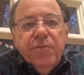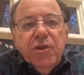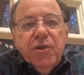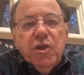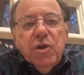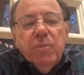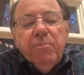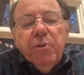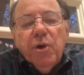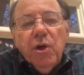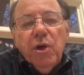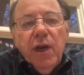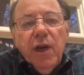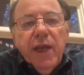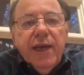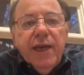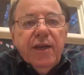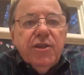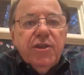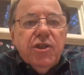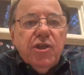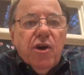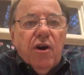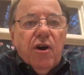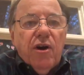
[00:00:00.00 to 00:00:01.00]
to pull in
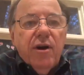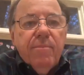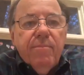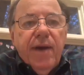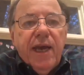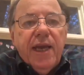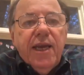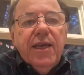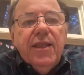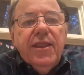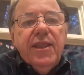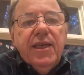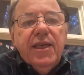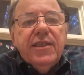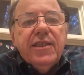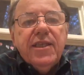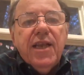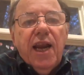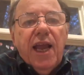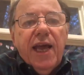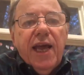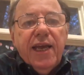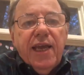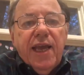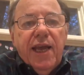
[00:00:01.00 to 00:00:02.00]
and start making these
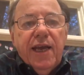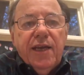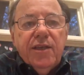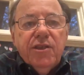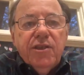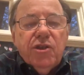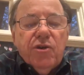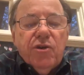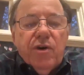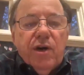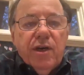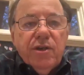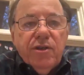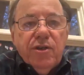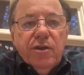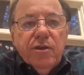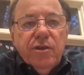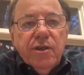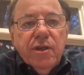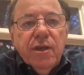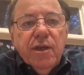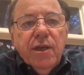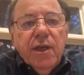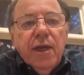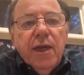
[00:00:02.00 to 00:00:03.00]
glycan
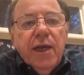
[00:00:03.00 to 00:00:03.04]
structures.